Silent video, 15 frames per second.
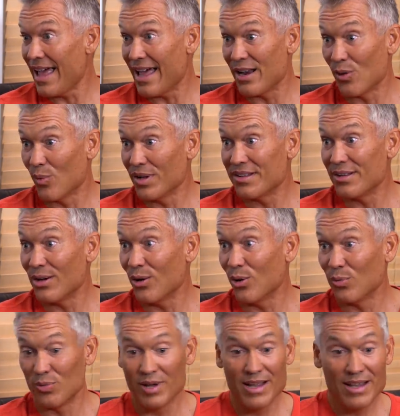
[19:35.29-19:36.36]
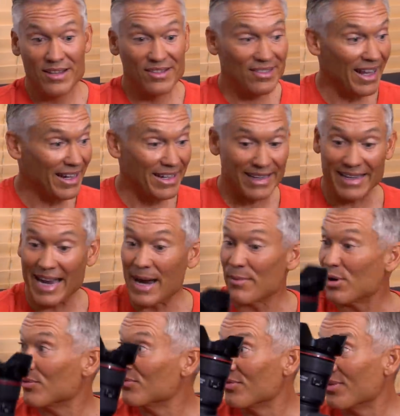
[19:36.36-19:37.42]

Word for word: and there was no second camera